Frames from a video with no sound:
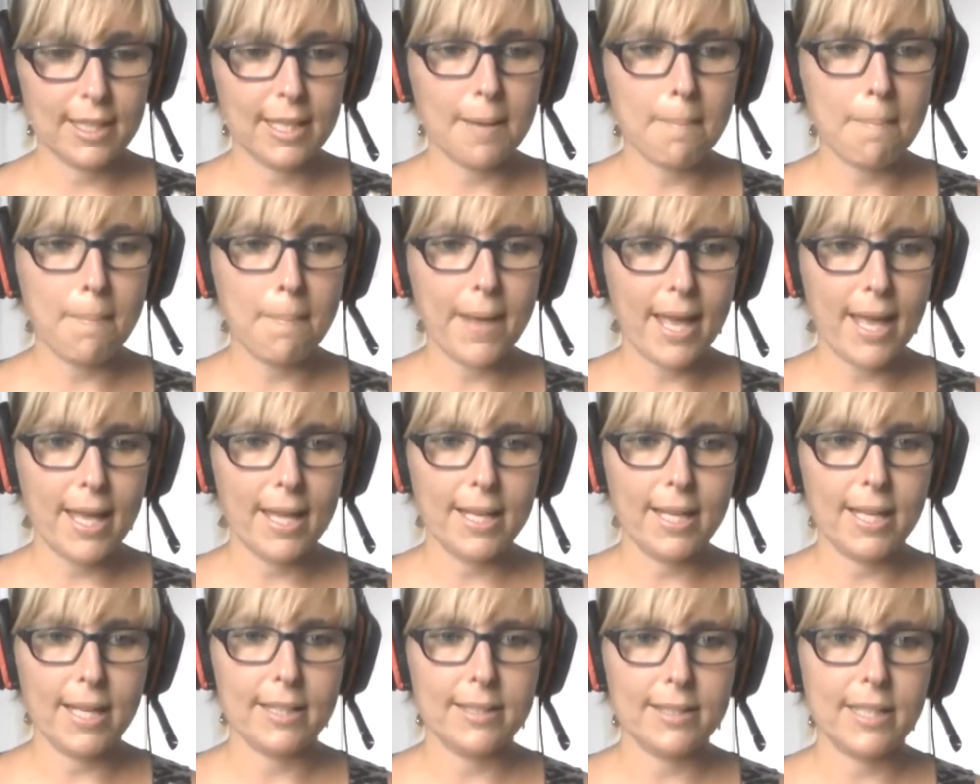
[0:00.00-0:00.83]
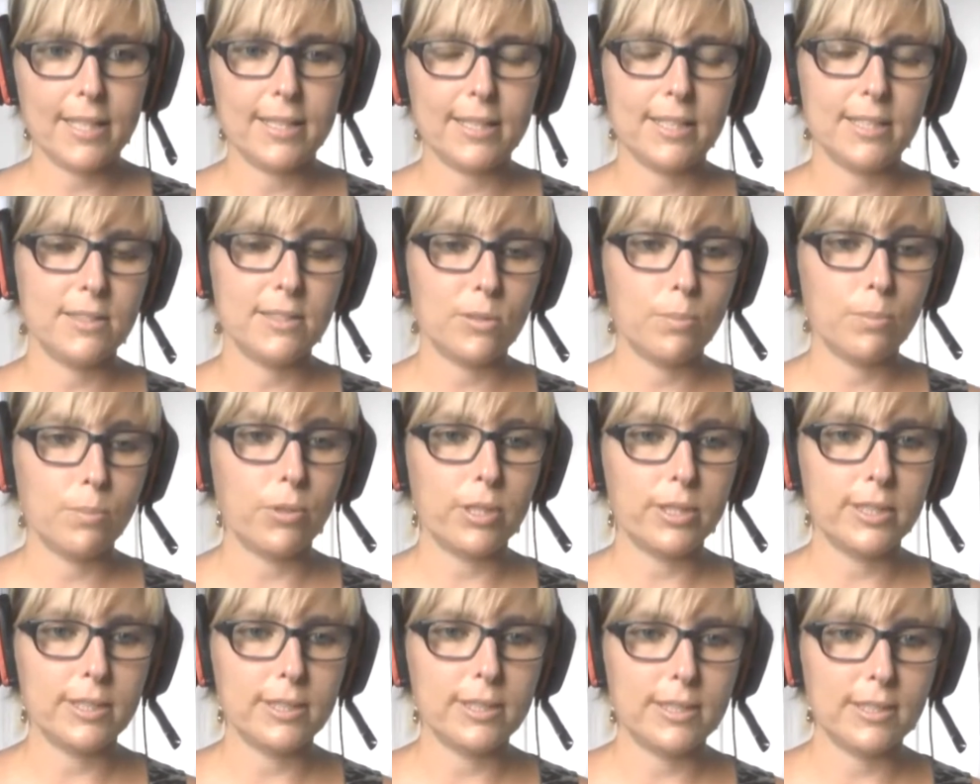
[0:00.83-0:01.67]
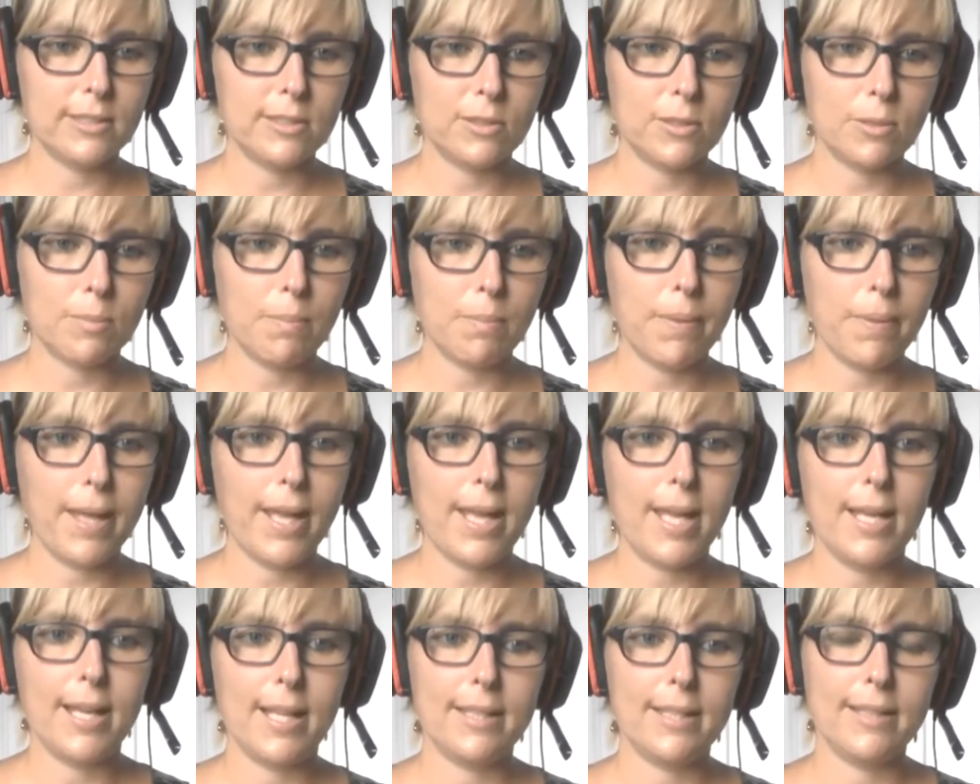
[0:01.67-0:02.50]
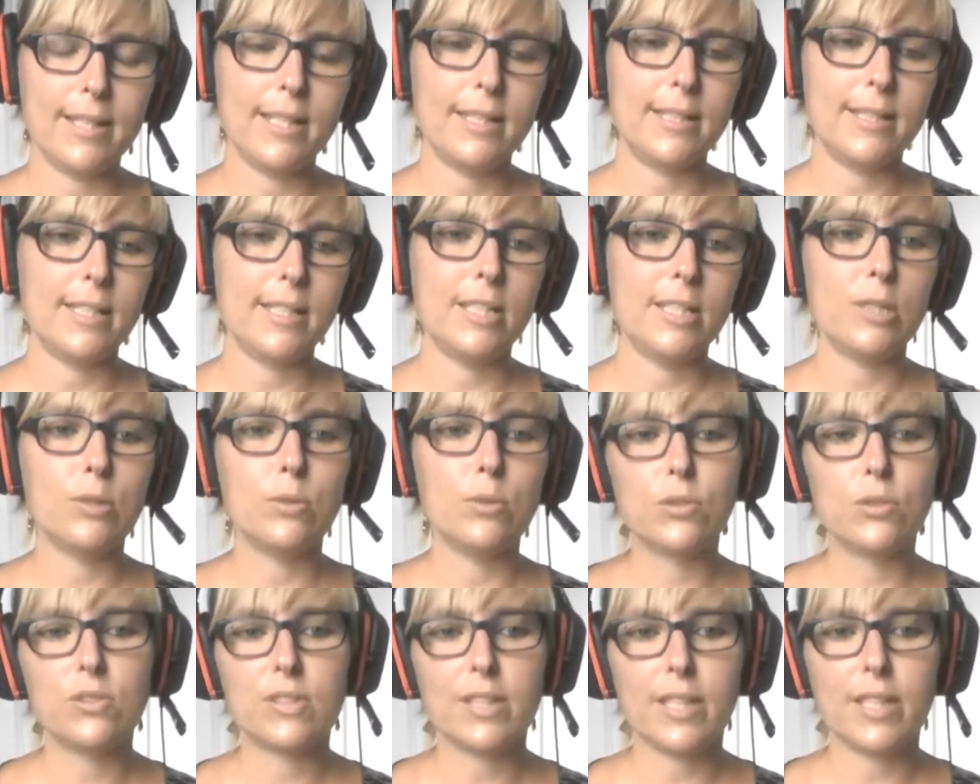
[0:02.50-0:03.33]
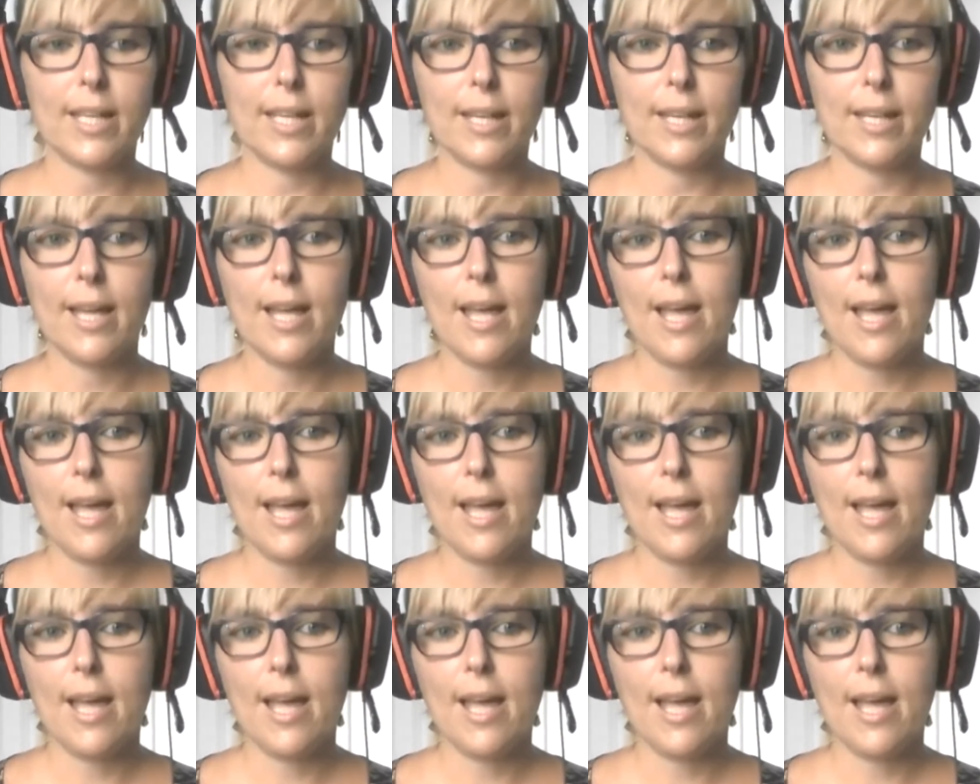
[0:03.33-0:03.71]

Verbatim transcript: campaign and that they supported this campaign and that they used the